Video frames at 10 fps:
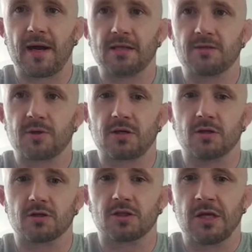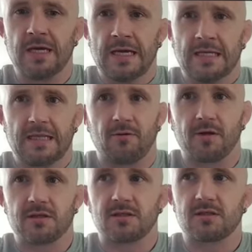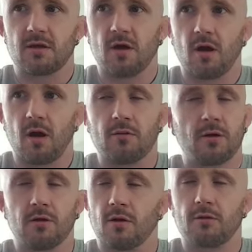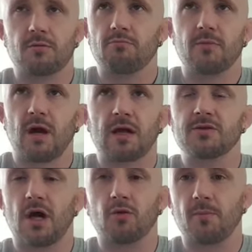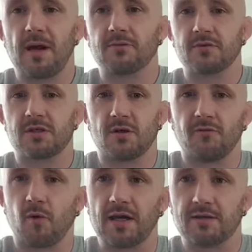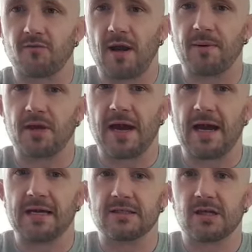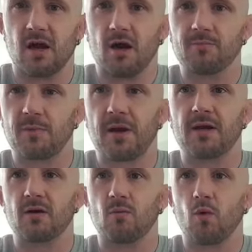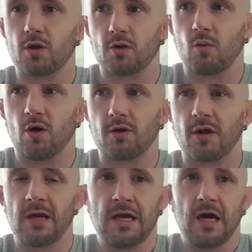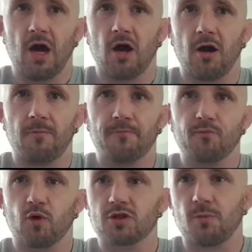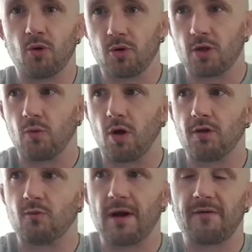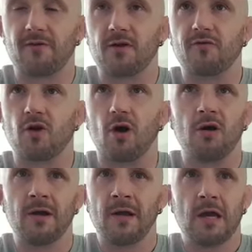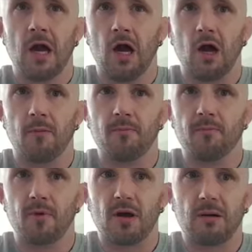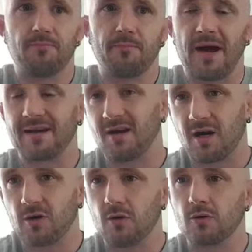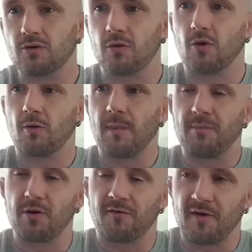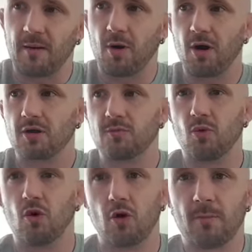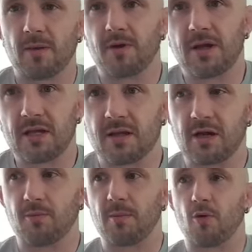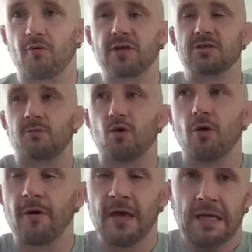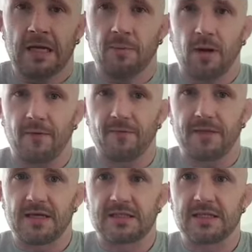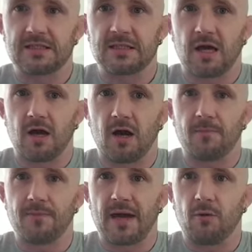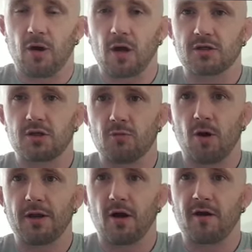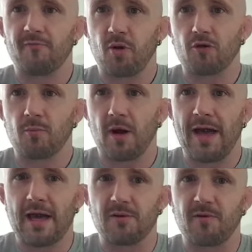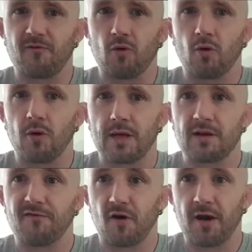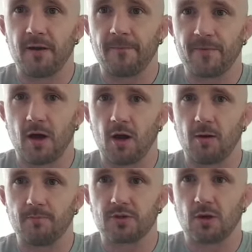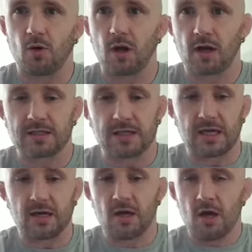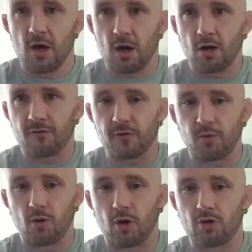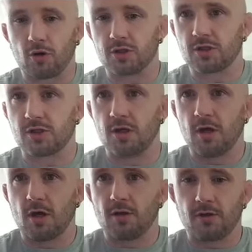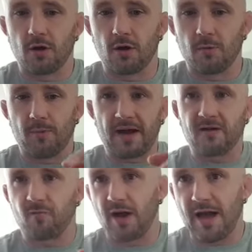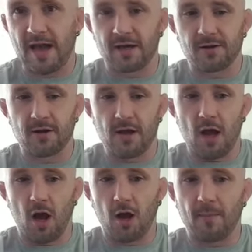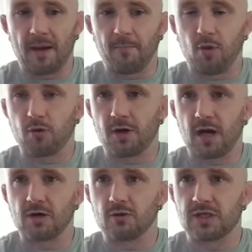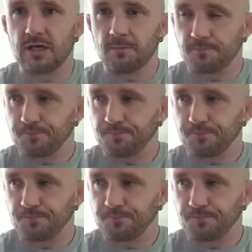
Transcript: hands, because there is untold amounts of ways of wrapping your hands, depending on what you want, what support you want, whether you've got bad knuckles, or maybe your thumb hurts more, maybe you need a little bit more wrist support. But this is how I like to do mine. I've broken my hand before in a fight, so I like to get a lot of support across the back of my hand and pull the knuckles in.